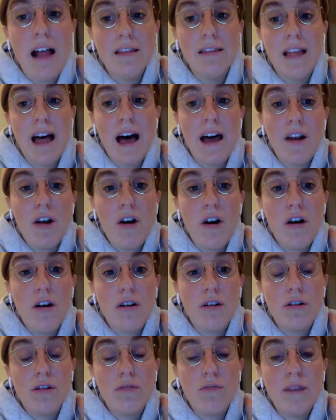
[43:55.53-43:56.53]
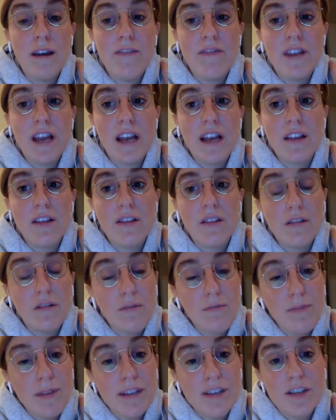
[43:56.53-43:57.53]
A lot harder. You may have taken the
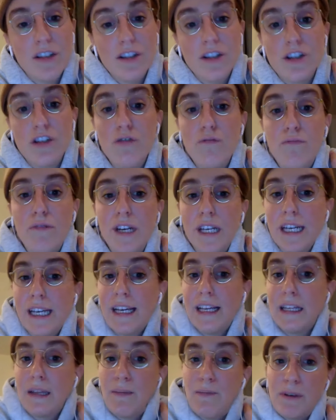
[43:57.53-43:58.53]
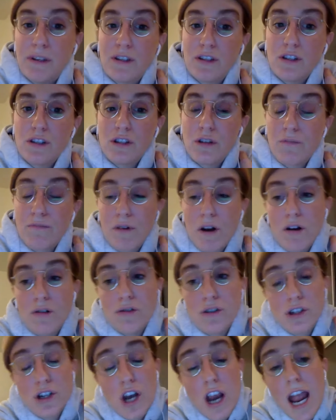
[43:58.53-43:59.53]
business, you bringing in the business
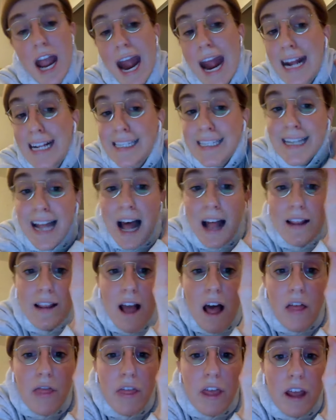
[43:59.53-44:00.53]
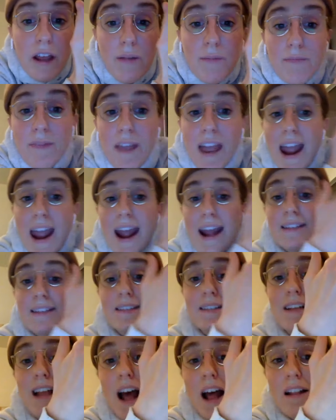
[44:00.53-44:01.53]
approach, it's not nothing. It's
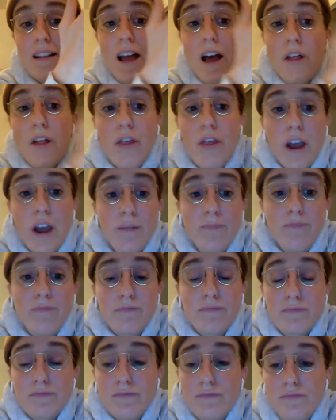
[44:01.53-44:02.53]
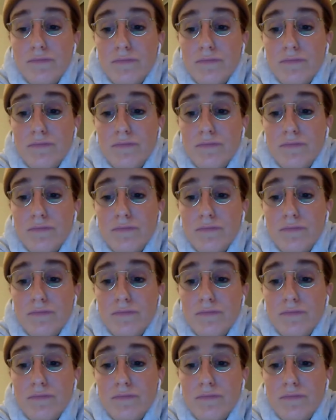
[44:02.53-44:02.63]
not nothing.